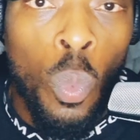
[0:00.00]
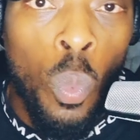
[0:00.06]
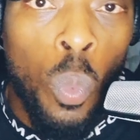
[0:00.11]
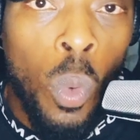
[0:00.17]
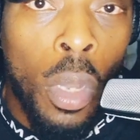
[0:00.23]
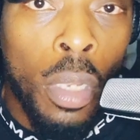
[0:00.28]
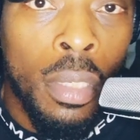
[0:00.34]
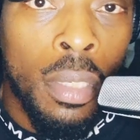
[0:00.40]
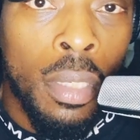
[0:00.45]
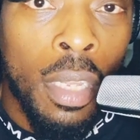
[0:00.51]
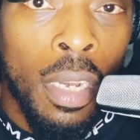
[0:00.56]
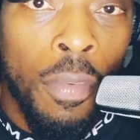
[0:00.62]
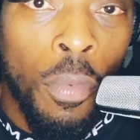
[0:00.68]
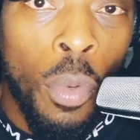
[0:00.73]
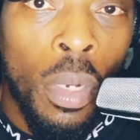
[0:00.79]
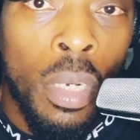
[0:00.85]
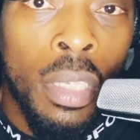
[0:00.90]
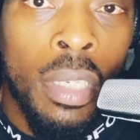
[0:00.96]
What's good,
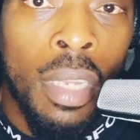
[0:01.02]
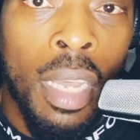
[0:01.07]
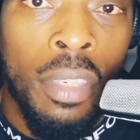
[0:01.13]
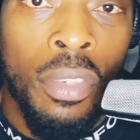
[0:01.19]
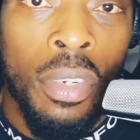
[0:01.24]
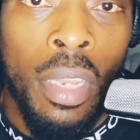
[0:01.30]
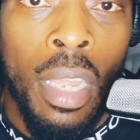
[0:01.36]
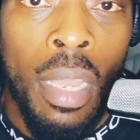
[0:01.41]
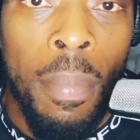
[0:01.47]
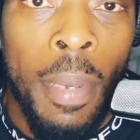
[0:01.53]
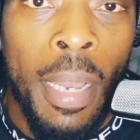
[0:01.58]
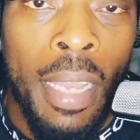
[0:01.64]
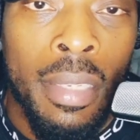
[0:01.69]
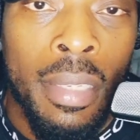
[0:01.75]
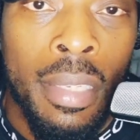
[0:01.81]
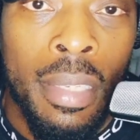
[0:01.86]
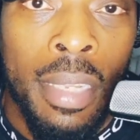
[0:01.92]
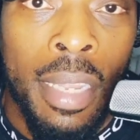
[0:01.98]
everyone? It's Nigel here,
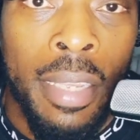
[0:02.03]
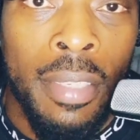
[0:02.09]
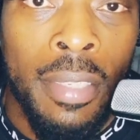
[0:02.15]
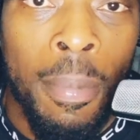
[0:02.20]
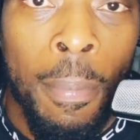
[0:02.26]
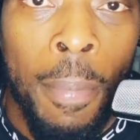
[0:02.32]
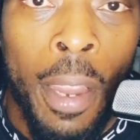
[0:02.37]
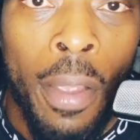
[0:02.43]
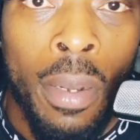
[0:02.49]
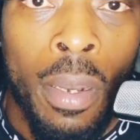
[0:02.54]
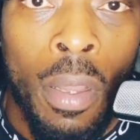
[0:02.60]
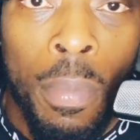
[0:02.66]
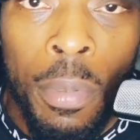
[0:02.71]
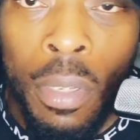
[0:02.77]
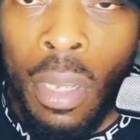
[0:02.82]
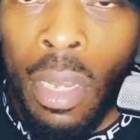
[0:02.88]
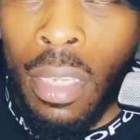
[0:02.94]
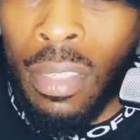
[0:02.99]
Black Sex Apparel. I
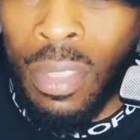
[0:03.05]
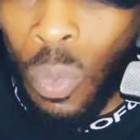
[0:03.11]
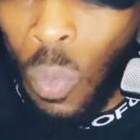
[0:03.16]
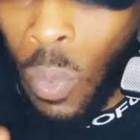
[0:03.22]
hope you guys